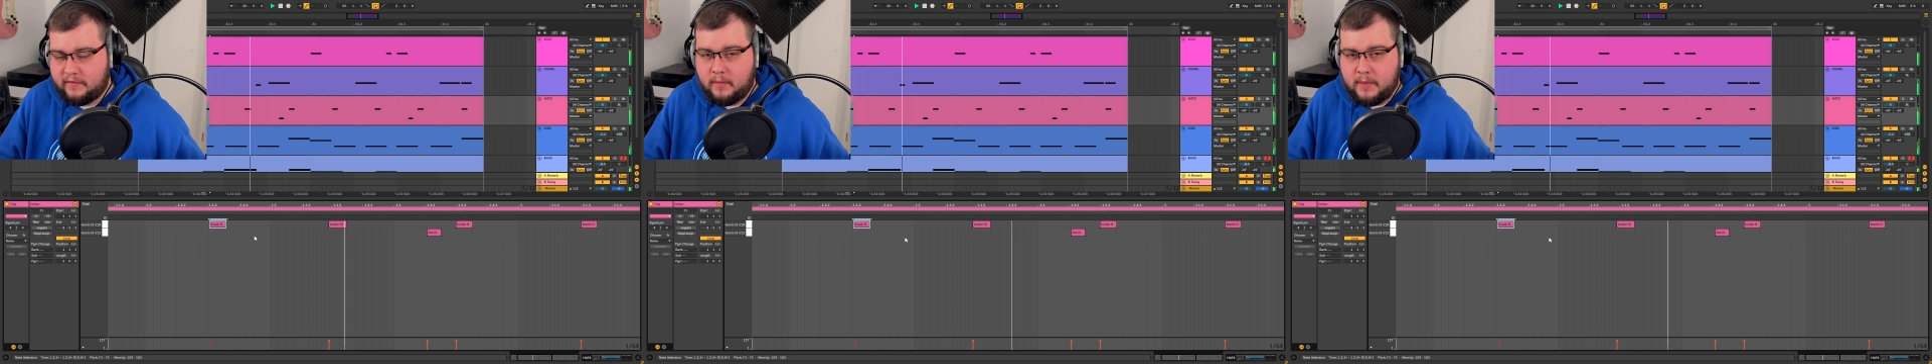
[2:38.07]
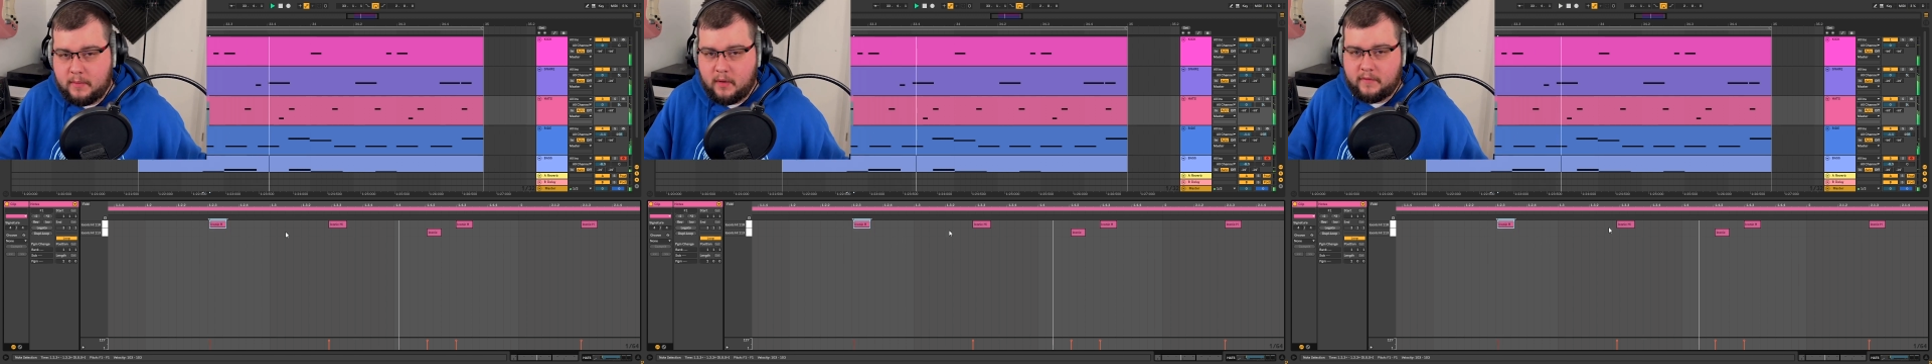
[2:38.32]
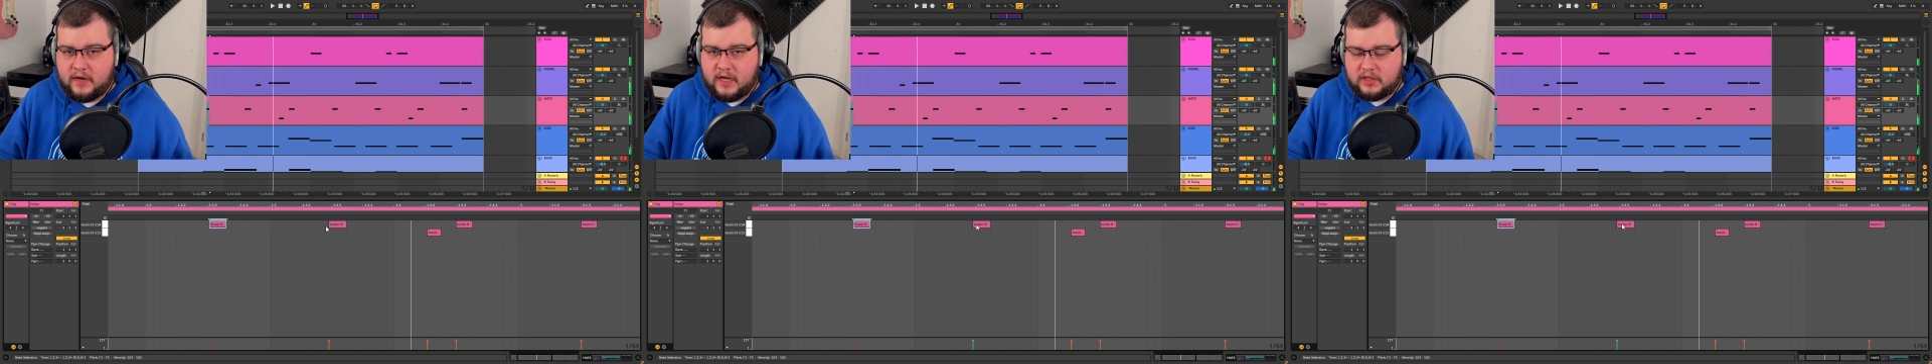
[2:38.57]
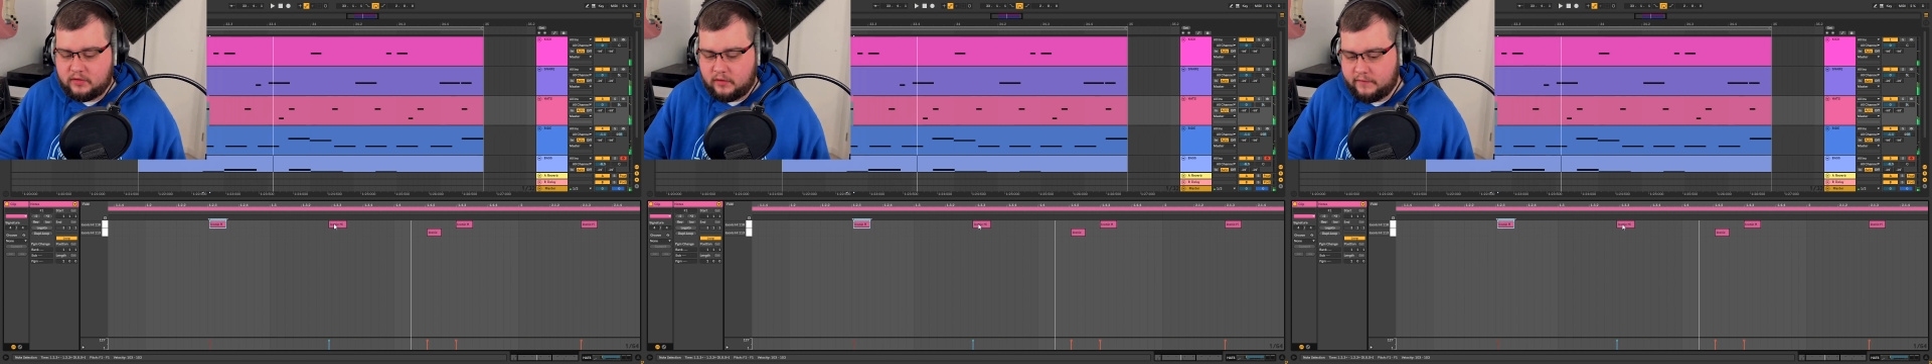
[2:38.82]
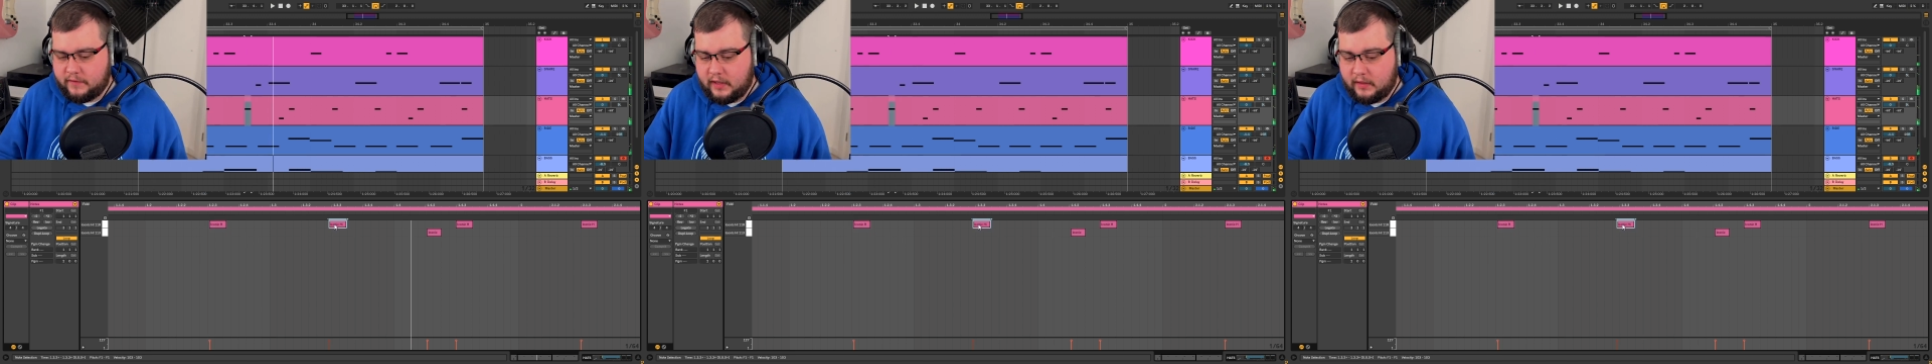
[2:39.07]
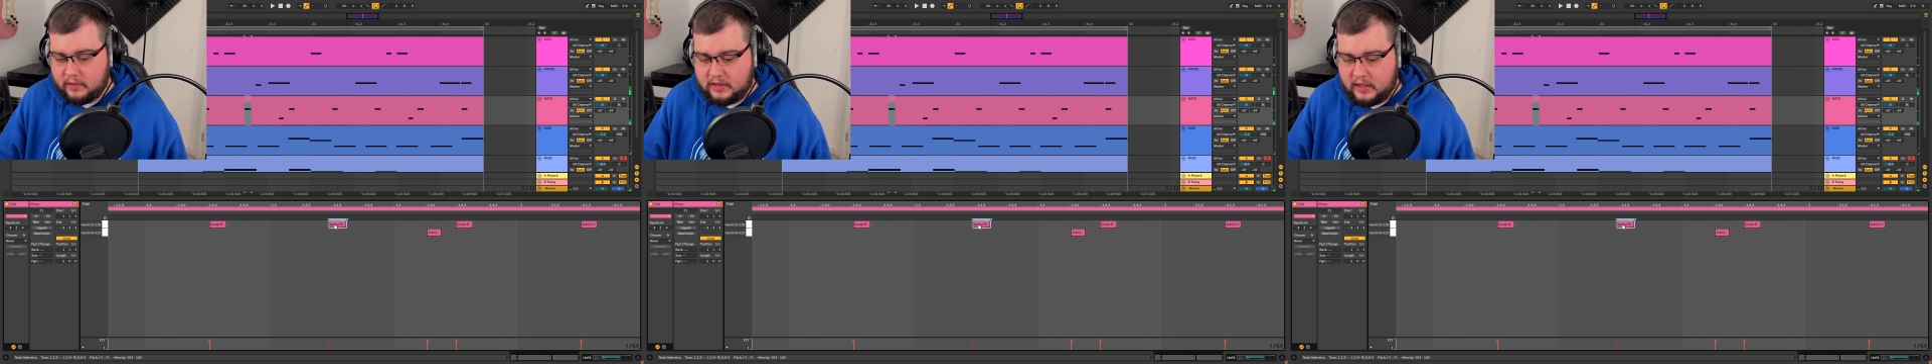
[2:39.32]
them a bit more of a natural feel,
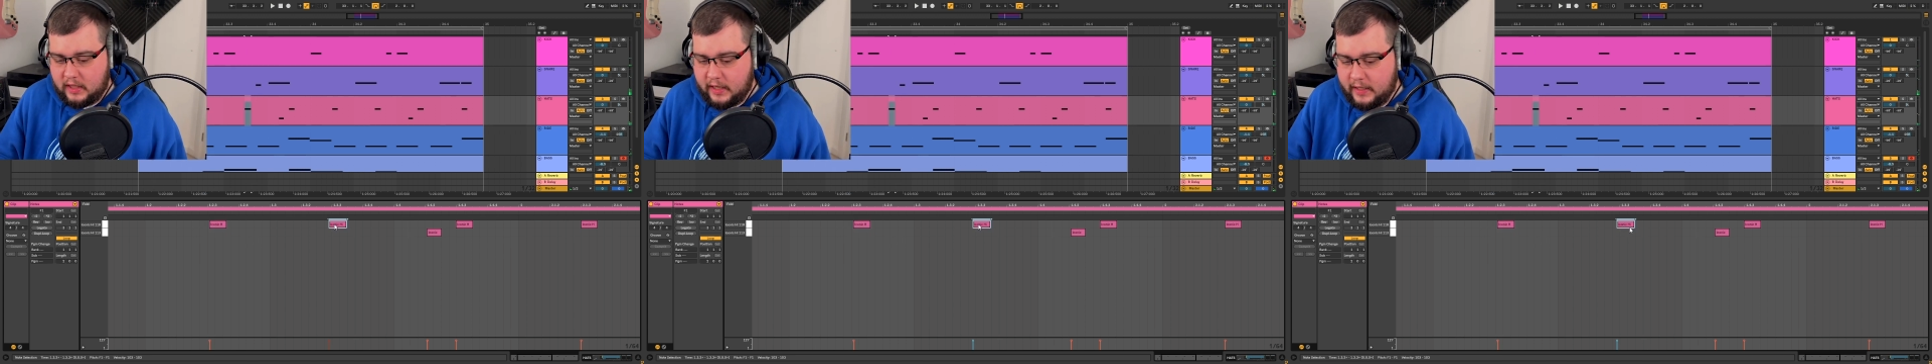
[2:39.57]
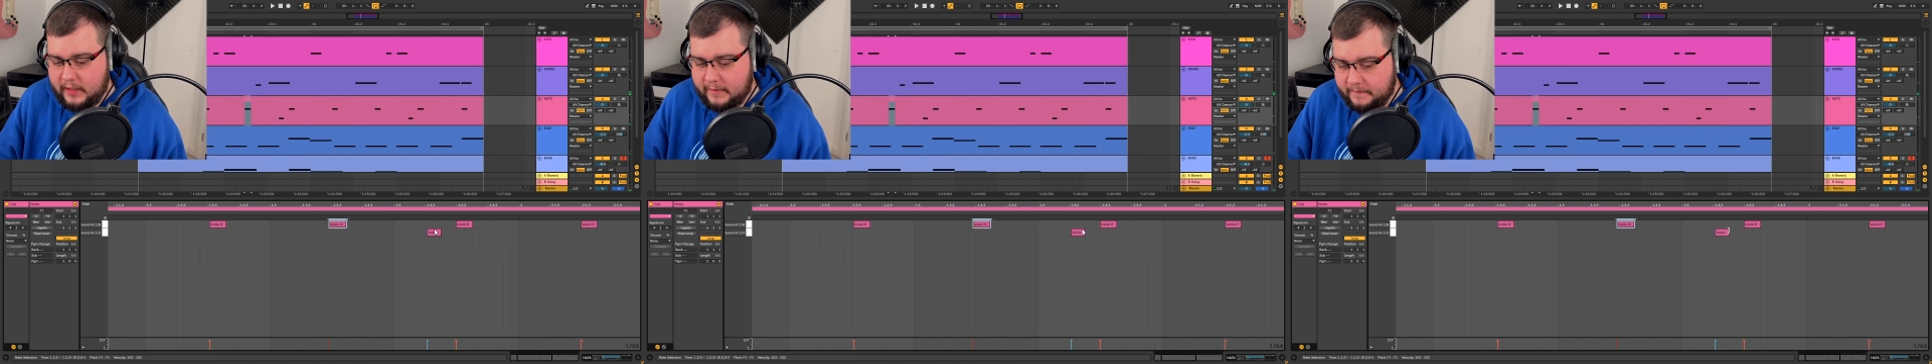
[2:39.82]
which I like.